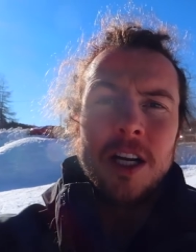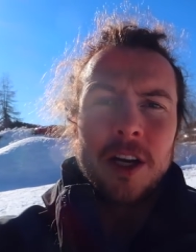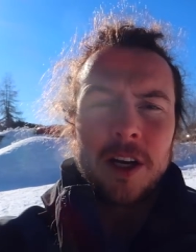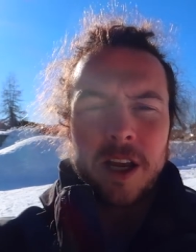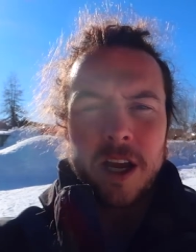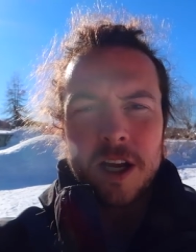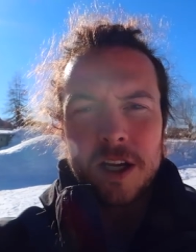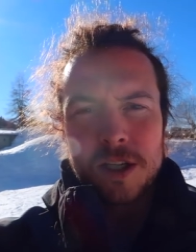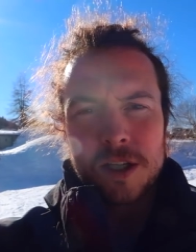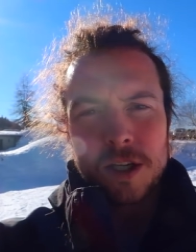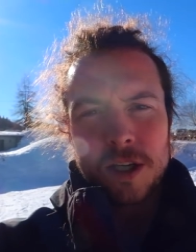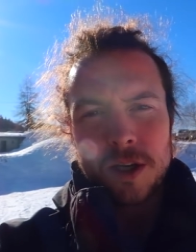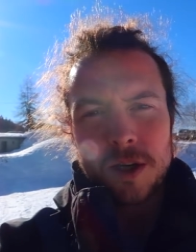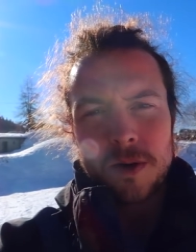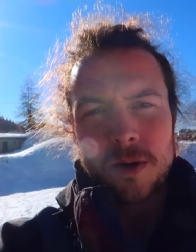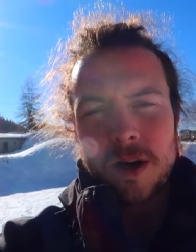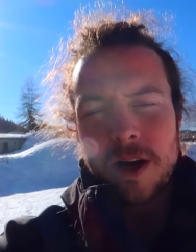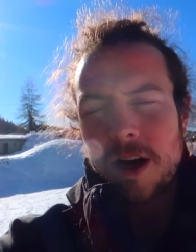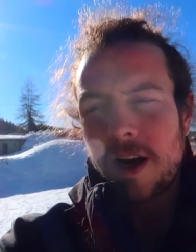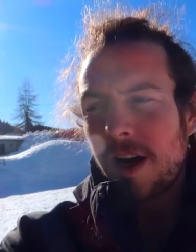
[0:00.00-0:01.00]
Okay,
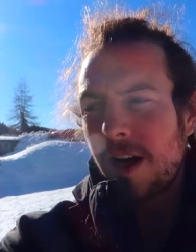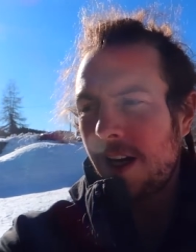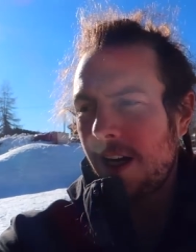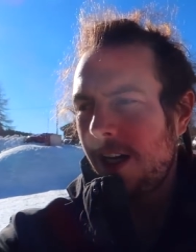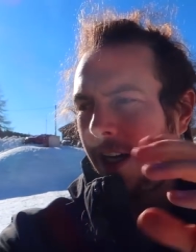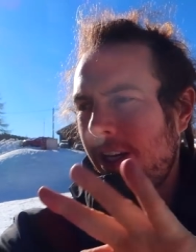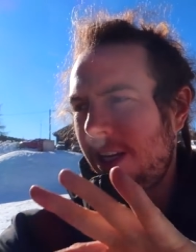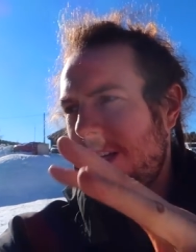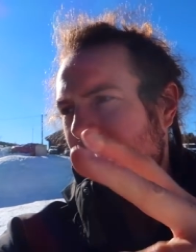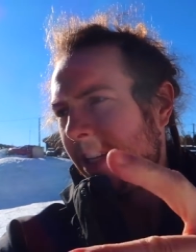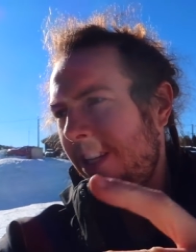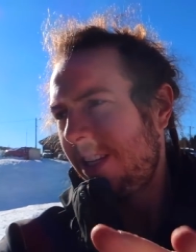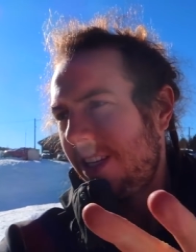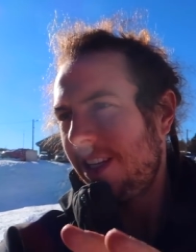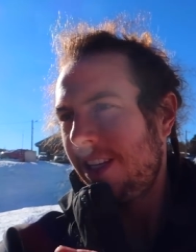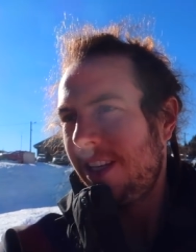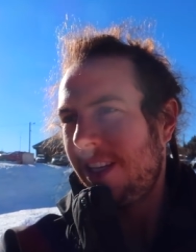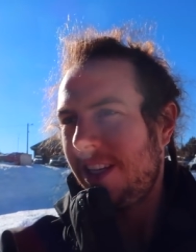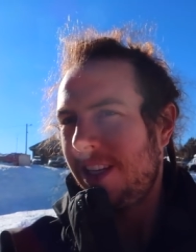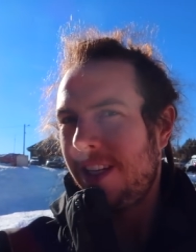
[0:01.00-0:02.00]
so
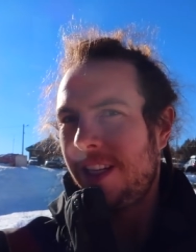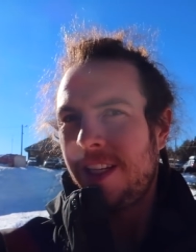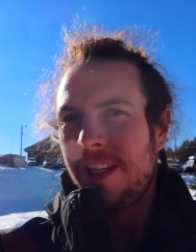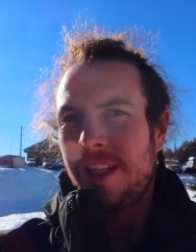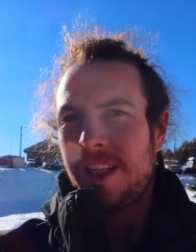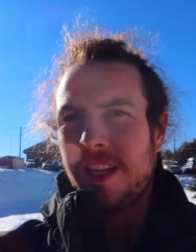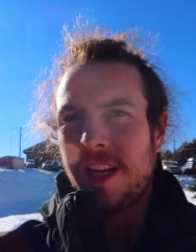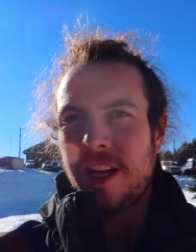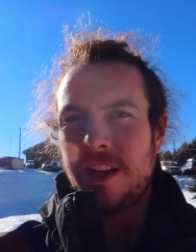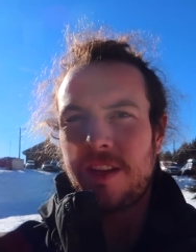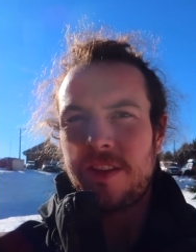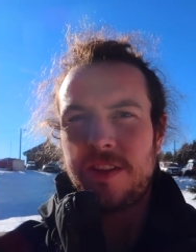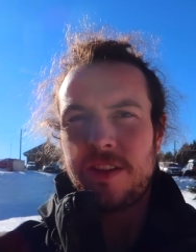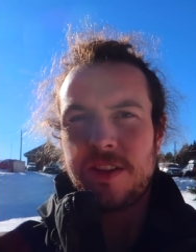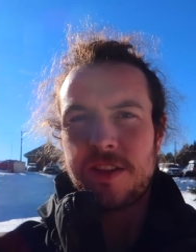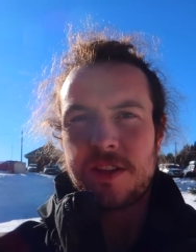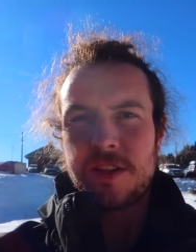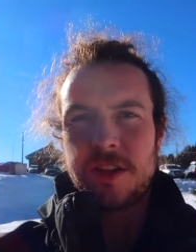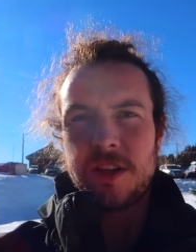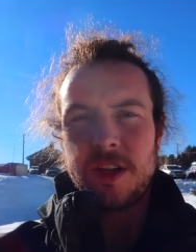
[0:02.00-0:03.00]
kind of
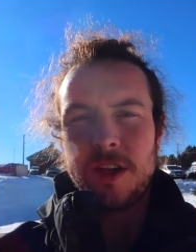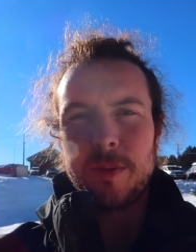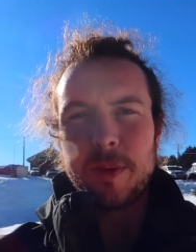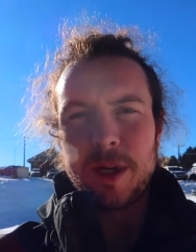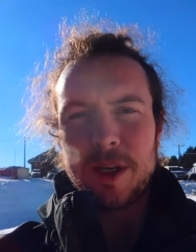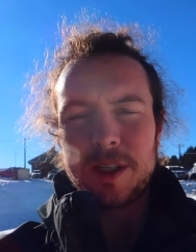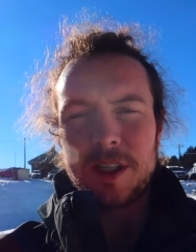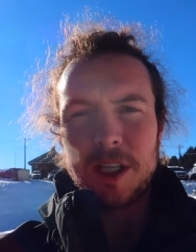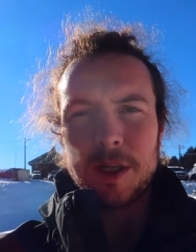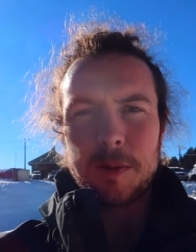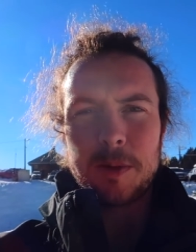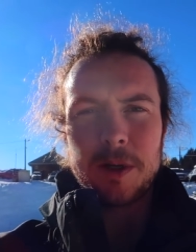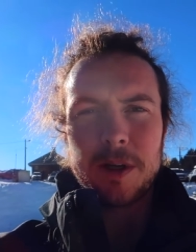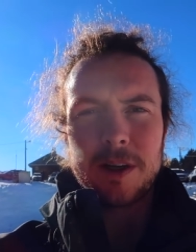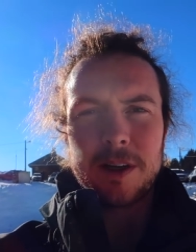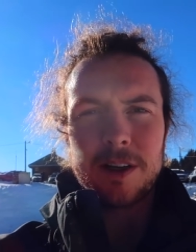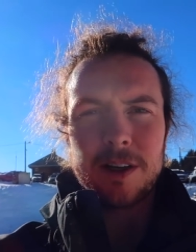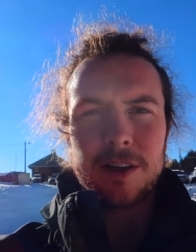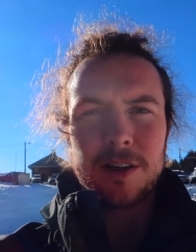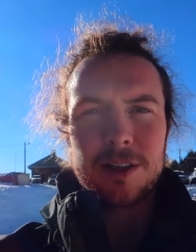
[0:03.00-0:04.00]
things have got a bit
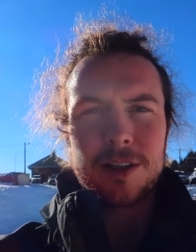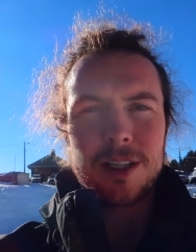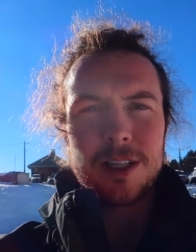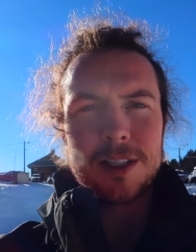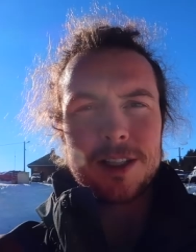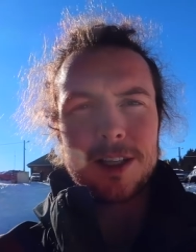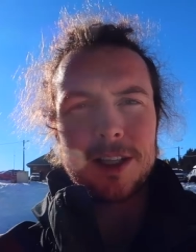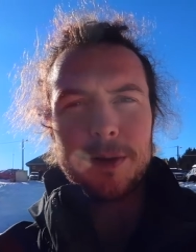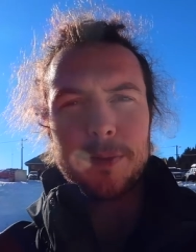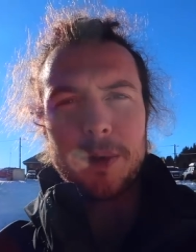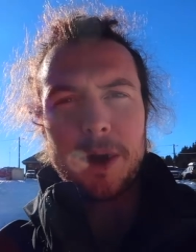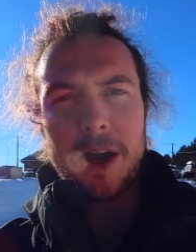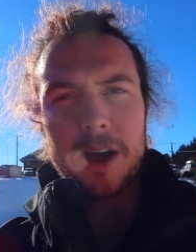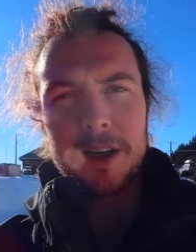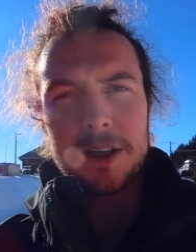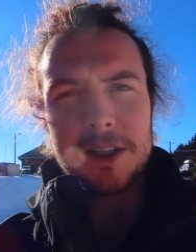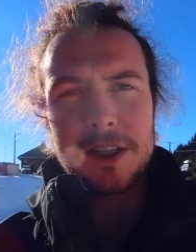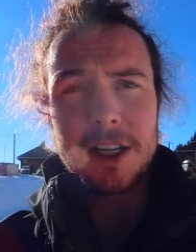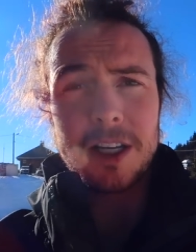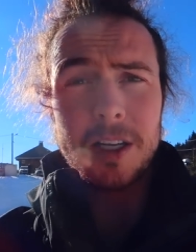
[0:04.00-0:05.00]
deeper. Look into the
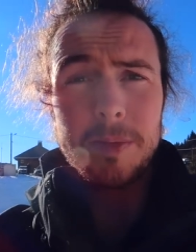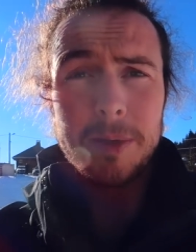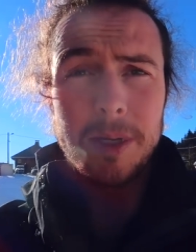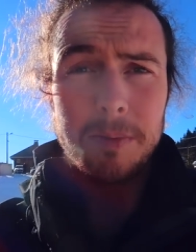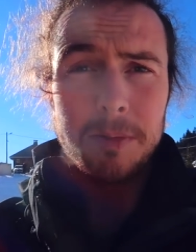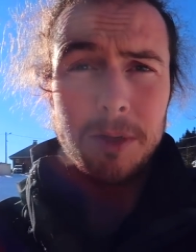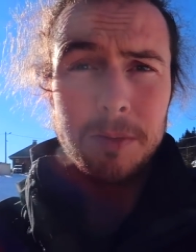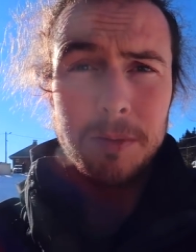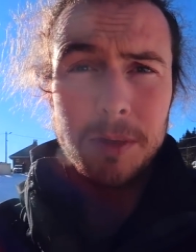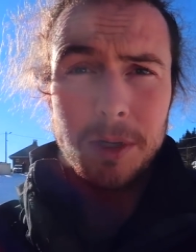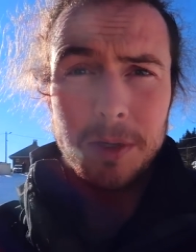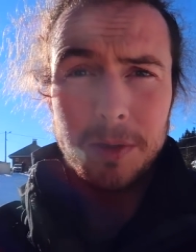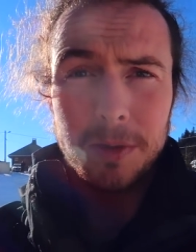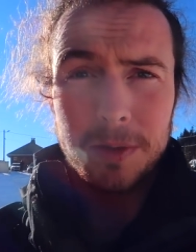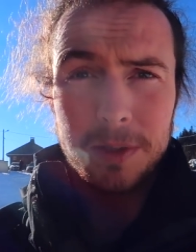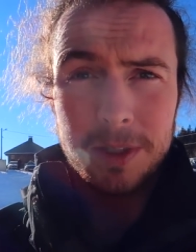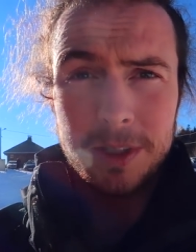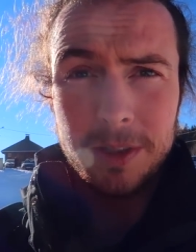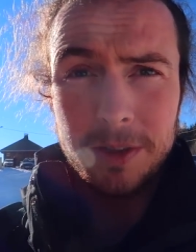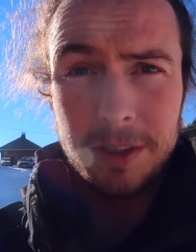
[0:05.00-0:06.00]
back, see a little bit more
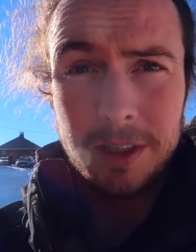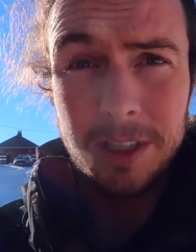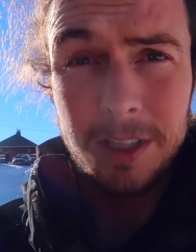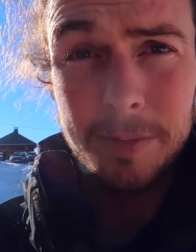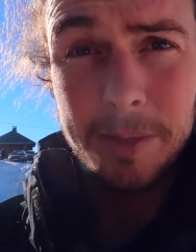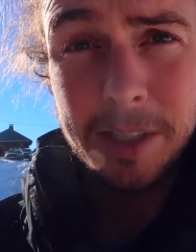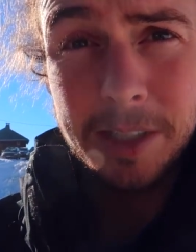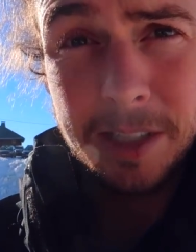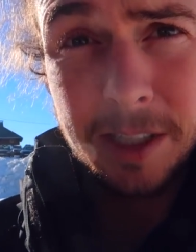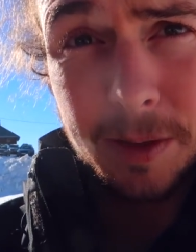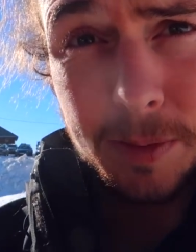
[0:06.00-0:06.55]
mold going a little bit